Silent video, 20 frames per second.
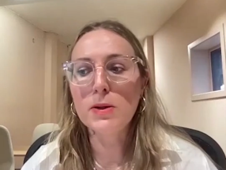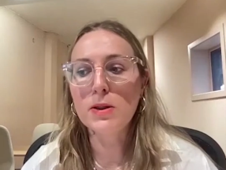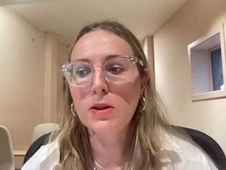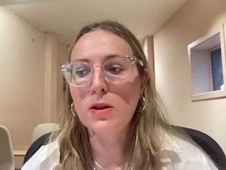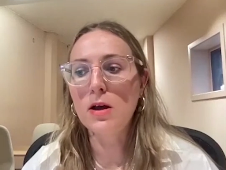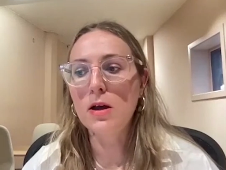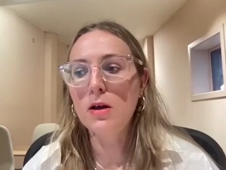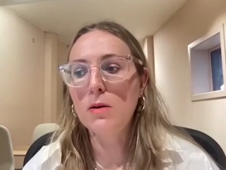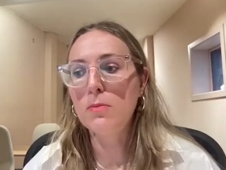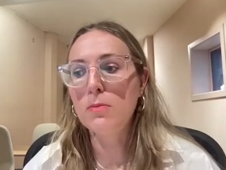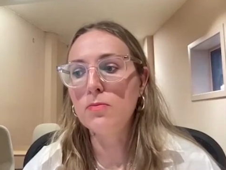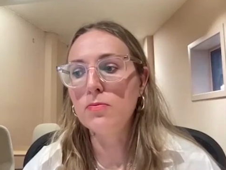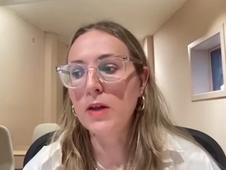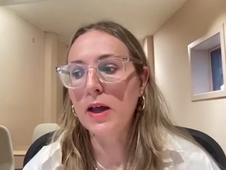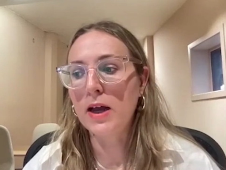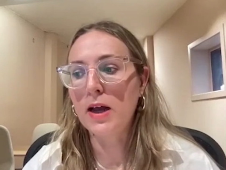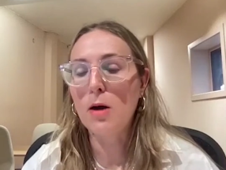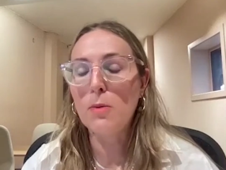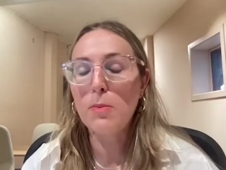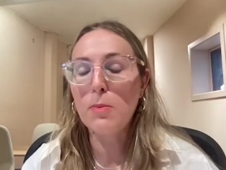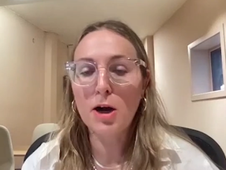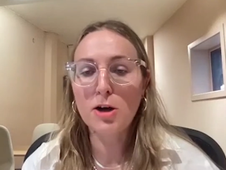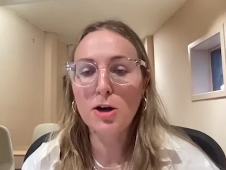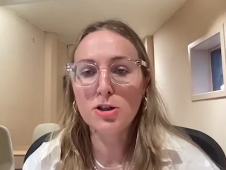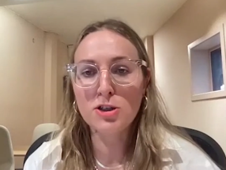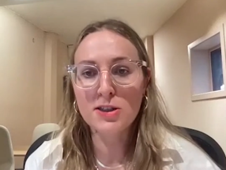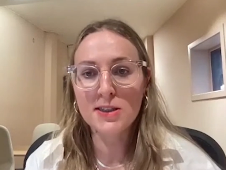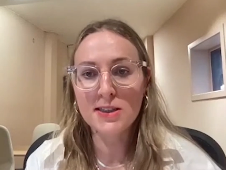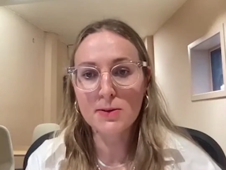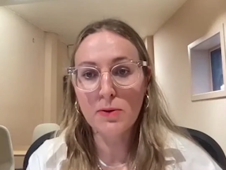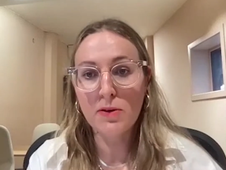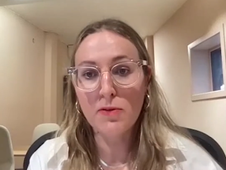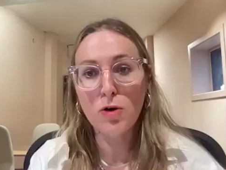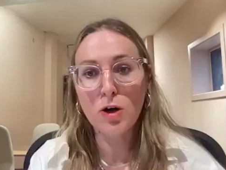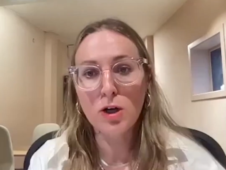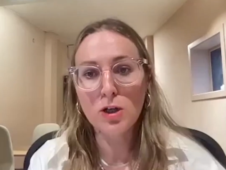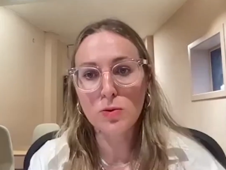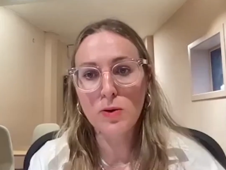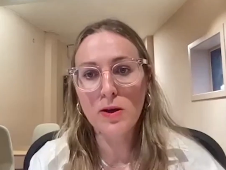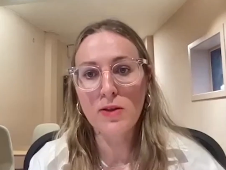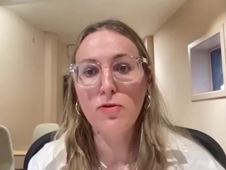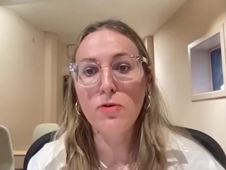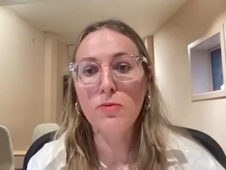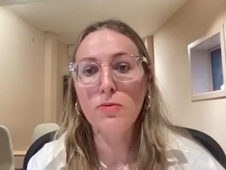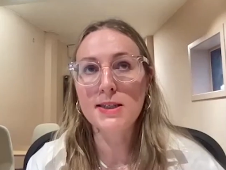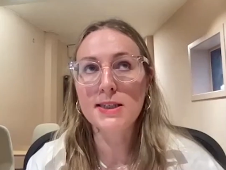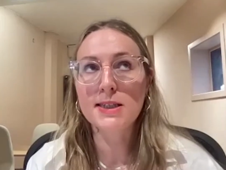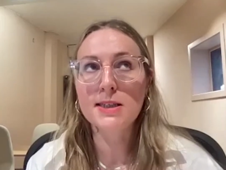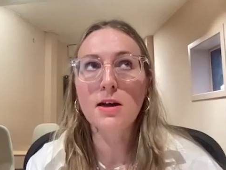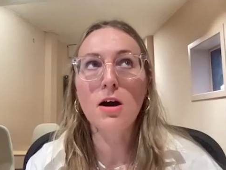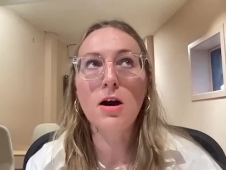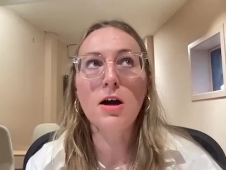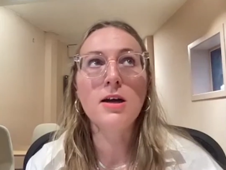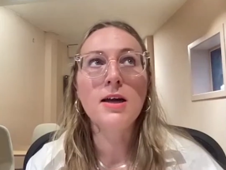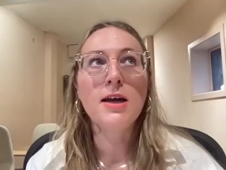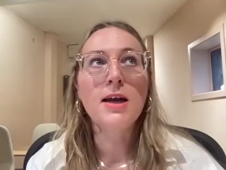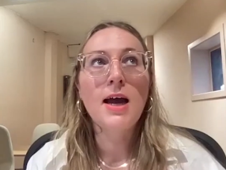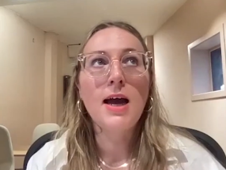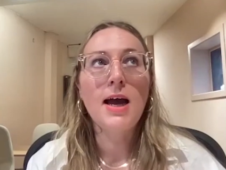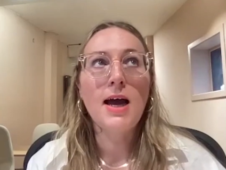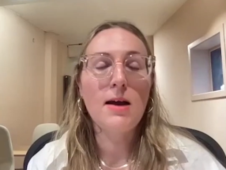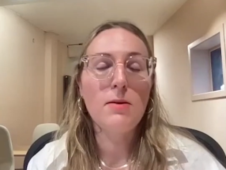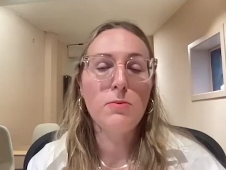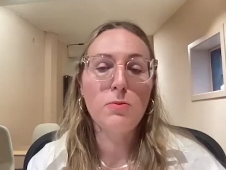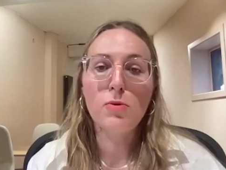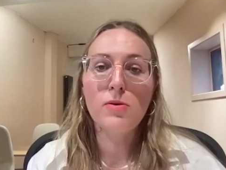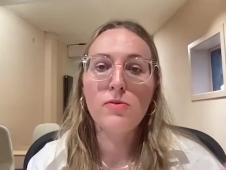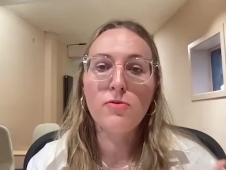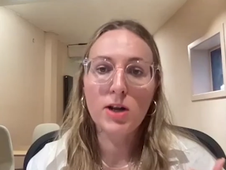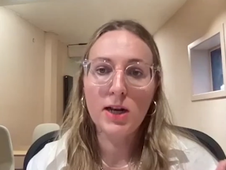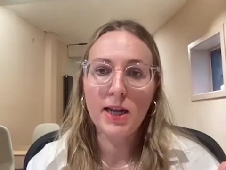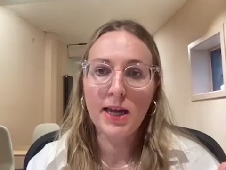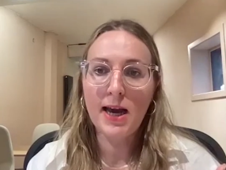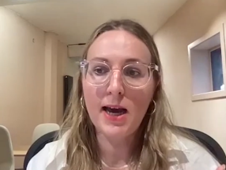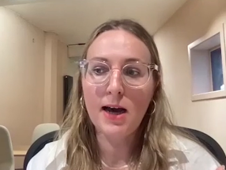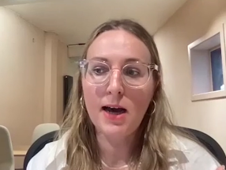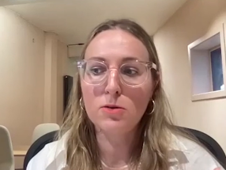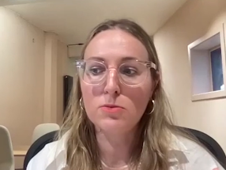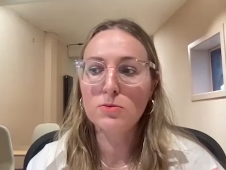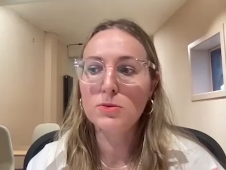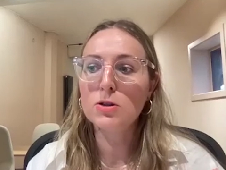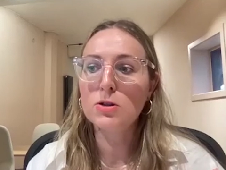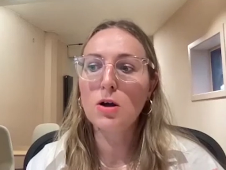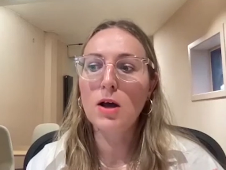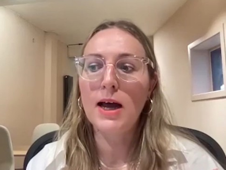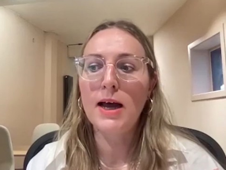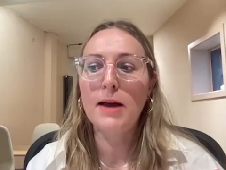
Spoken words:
But our partners that we've worked with from the start, we've really helped.